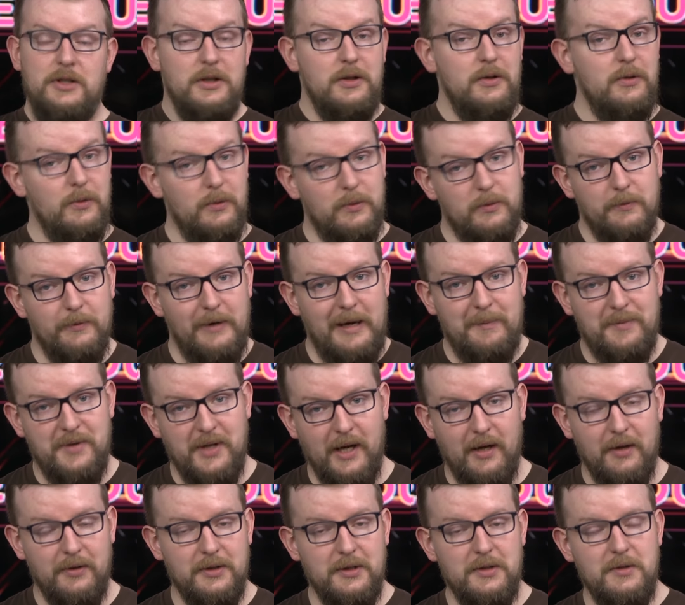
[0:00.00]
new
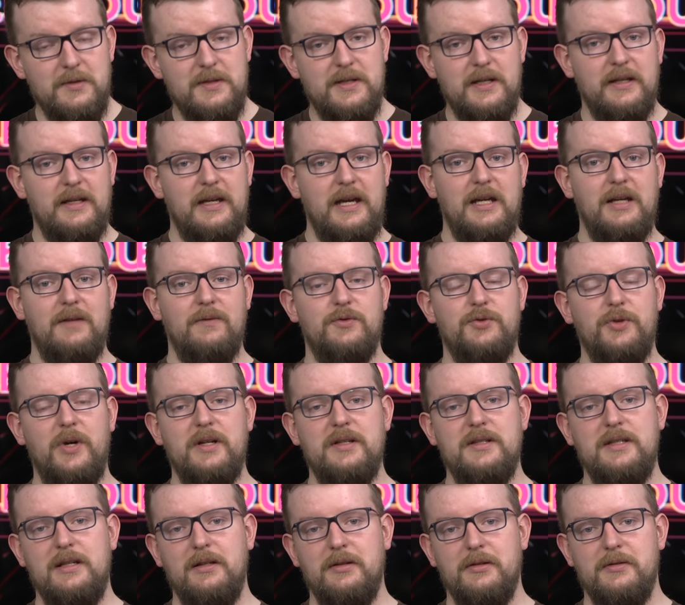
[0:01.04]
reptile news, a gang of
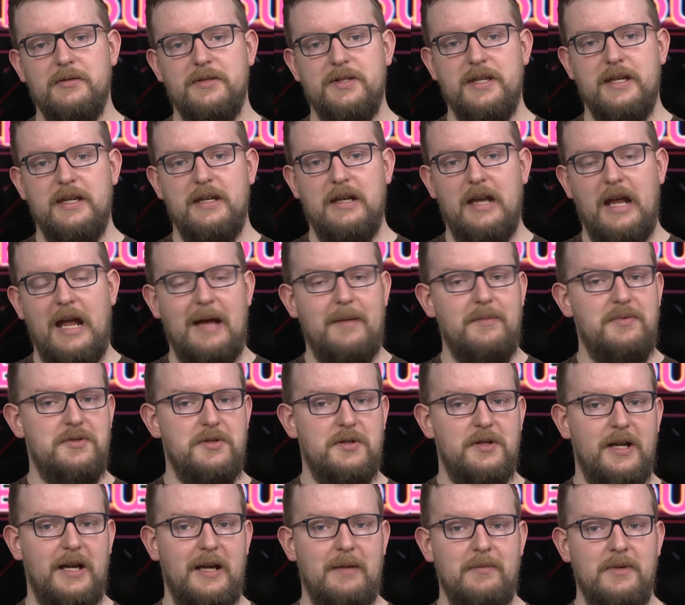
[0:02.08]
drug dealers in
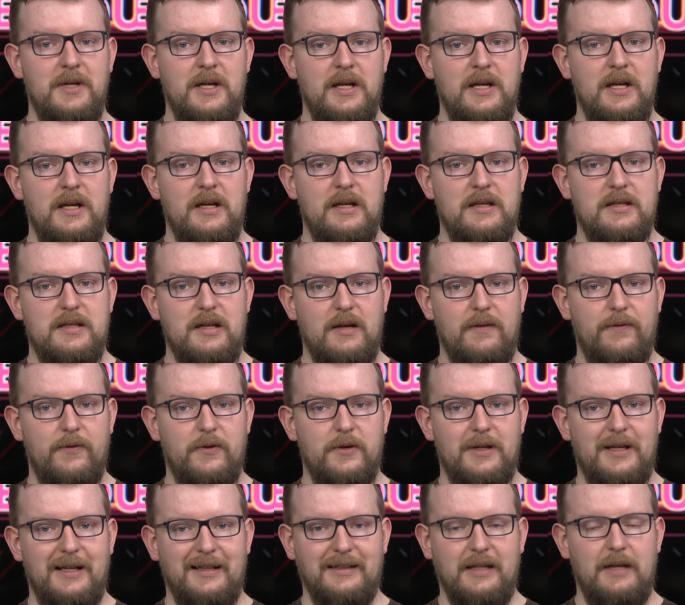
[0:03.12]
Amsterdam
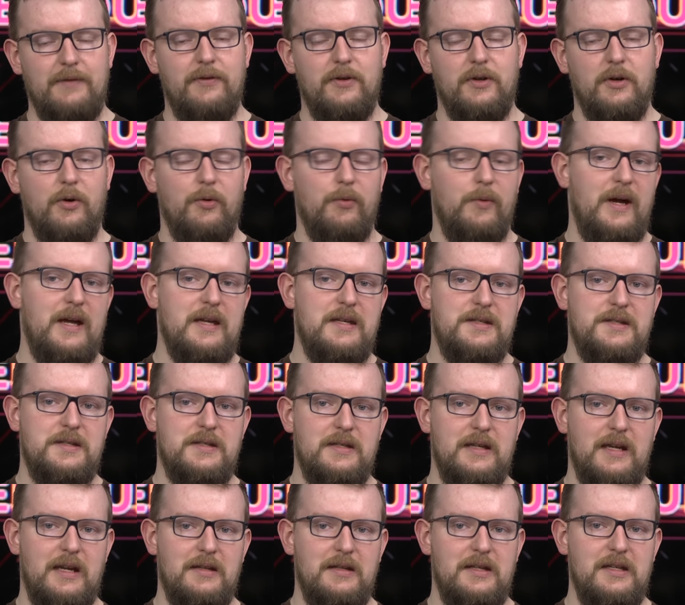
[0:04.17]
suffered eleven
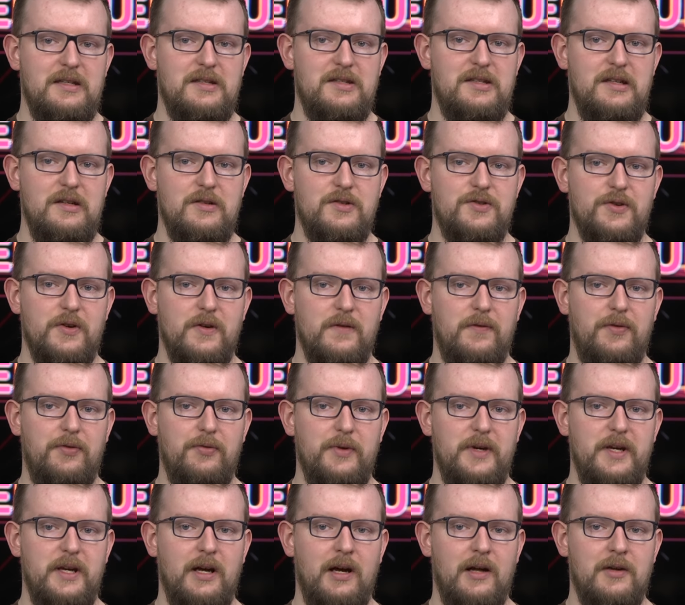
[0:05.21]
arrests and the seizure of
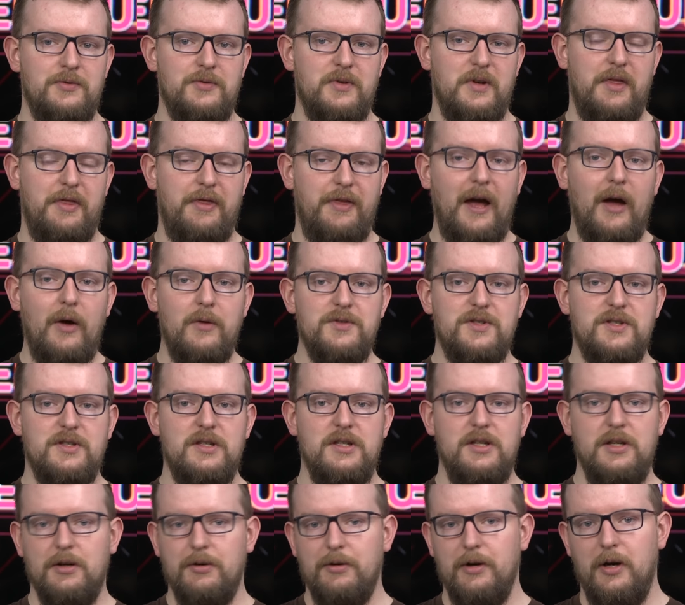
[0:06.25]
three hundred thousand
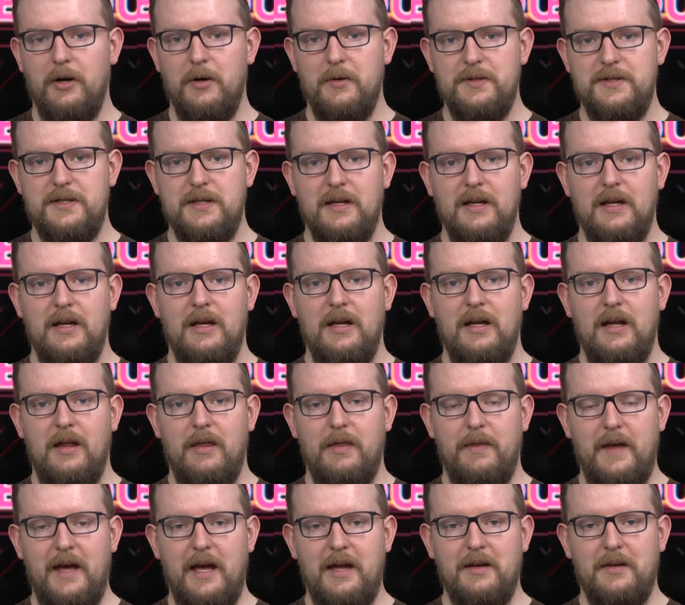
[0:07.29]
euros
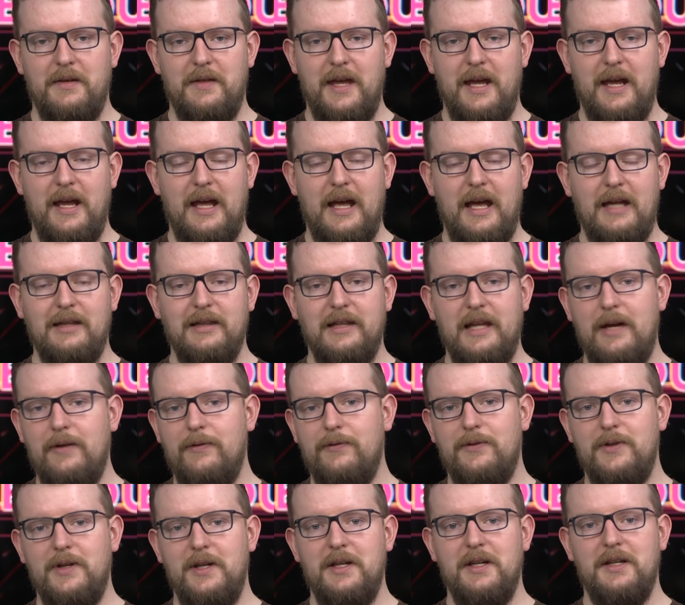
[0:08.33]
that they had
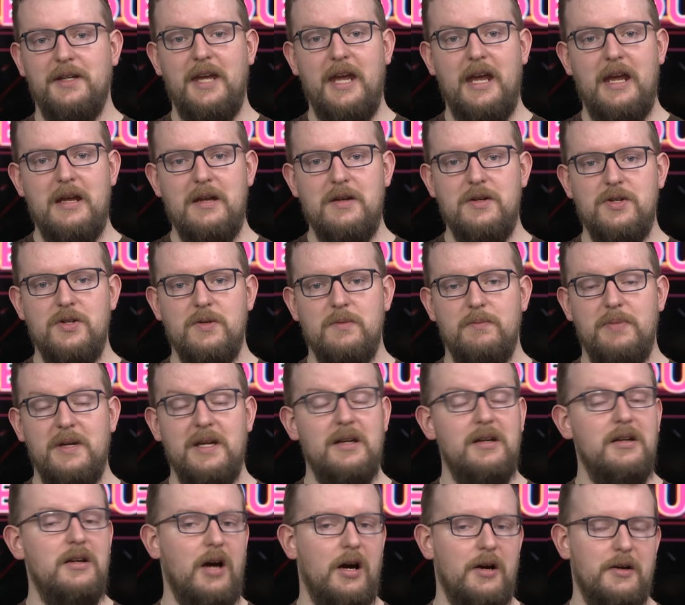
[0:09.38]
left in a cage
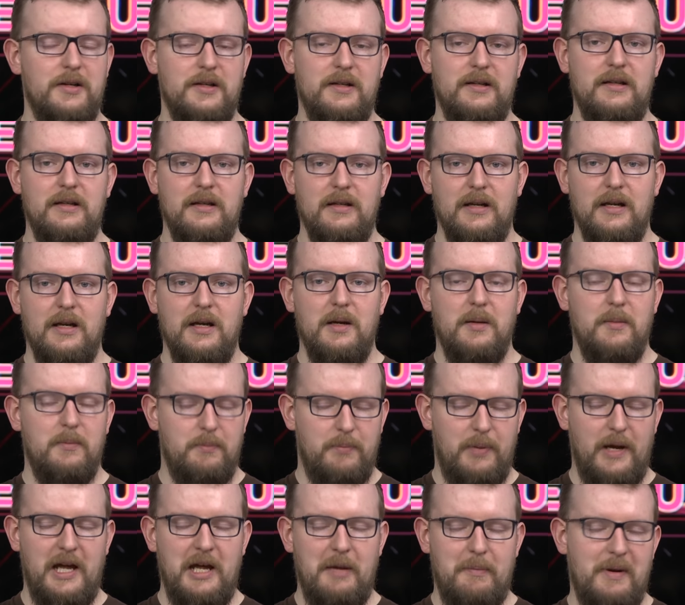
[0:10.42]
being guarded
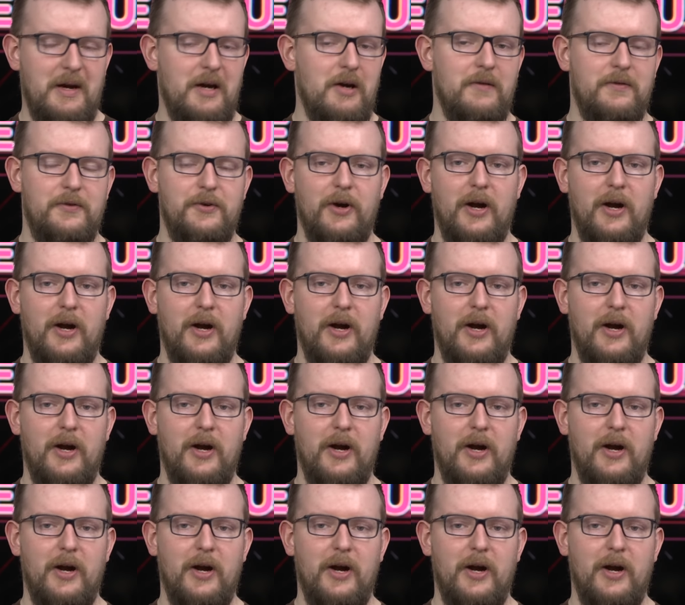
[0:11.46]
by a pair of